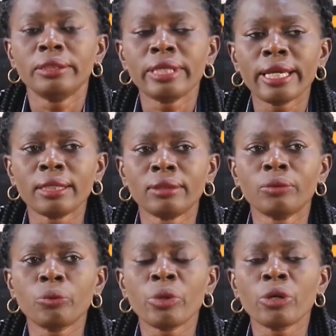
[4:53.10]

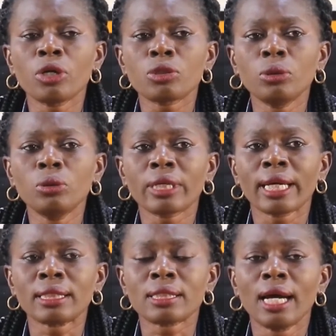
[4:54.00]
Then we also look
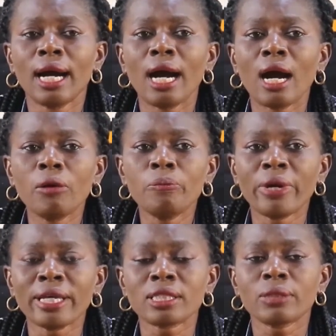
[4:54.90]
at how
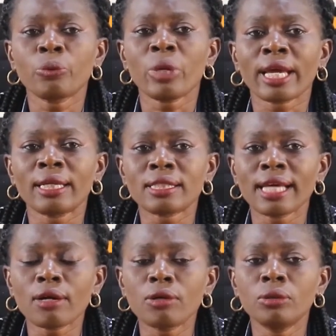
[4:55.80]
best we can
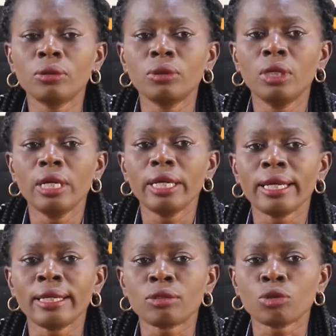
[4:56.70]
tackle
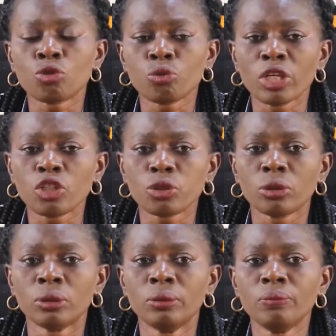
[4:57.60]
a
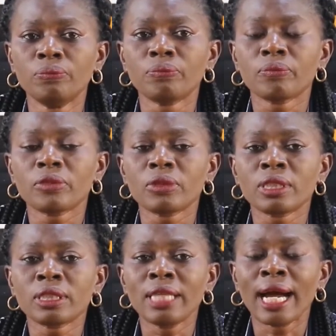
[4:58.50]
situation
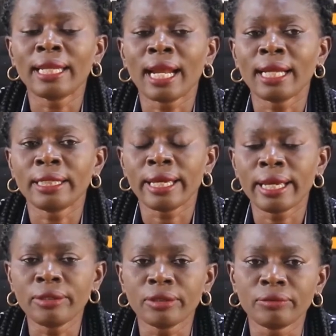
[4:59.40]
that at the
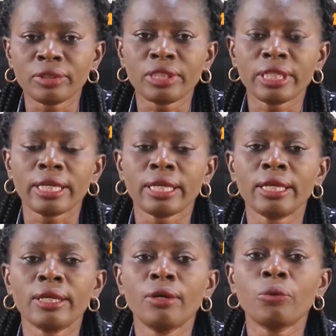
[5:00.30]
end of the
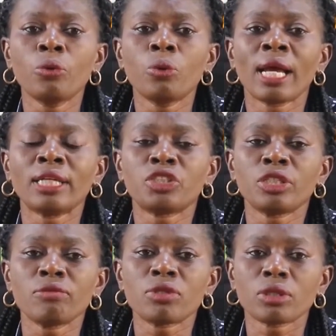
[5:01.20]
day we will
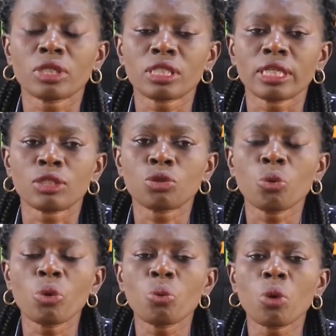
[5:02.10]
achieve success. So
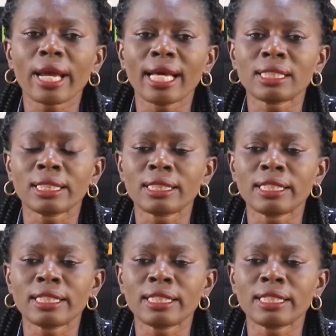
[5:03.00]
we work as a